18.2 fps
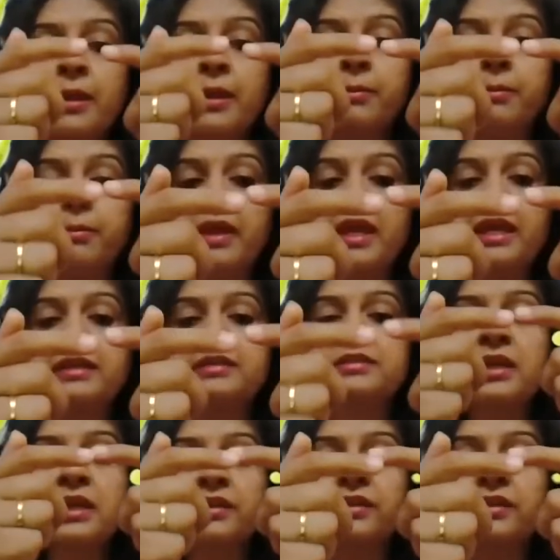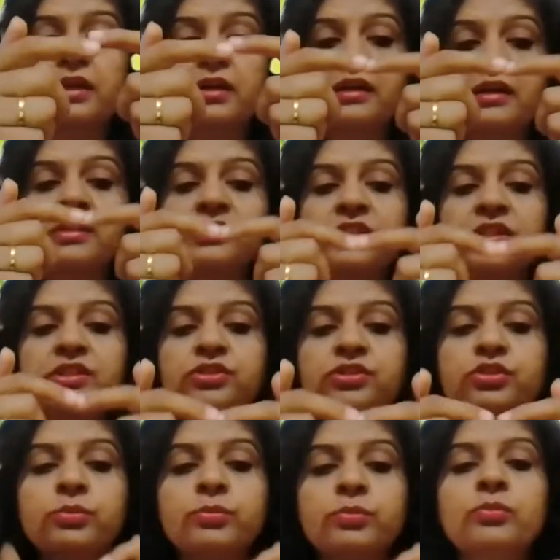makes the
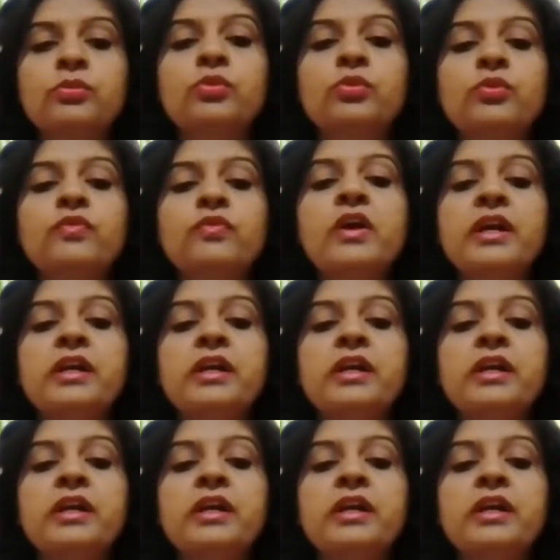content to move